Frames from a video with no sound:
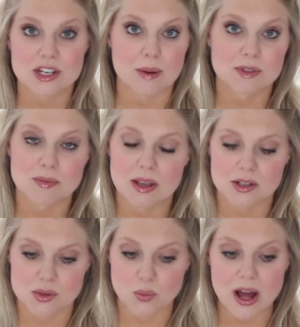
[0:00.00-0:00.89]
help to me
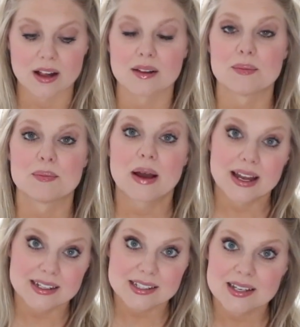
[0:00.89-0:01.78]
as well.
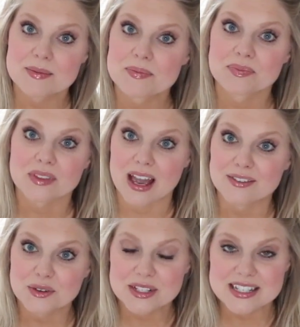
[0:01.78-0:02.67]
But
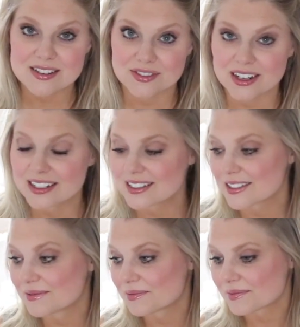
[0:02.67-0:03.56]
everyone's different,
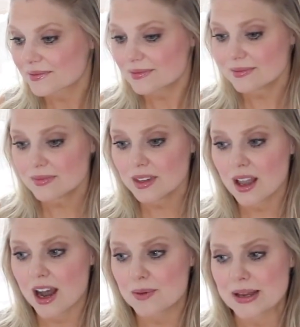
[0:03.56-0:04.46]

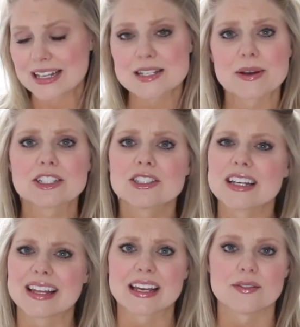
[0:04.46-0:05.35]
especially
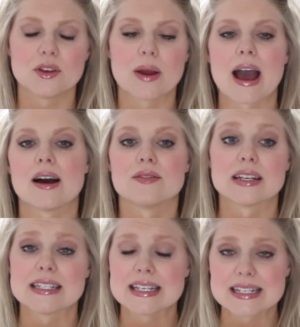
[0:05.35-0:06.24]
like if you have a
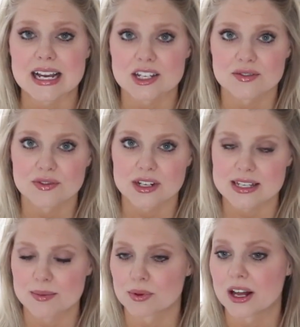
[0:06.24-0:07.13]
C-section, for
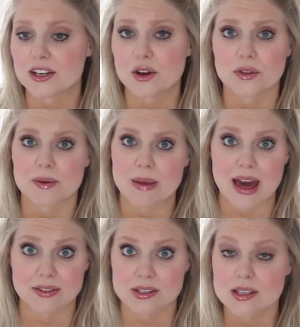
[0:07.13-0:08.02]
example. I know that
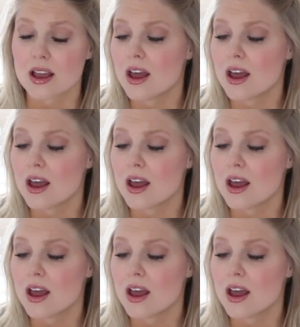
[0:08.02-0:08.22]
baths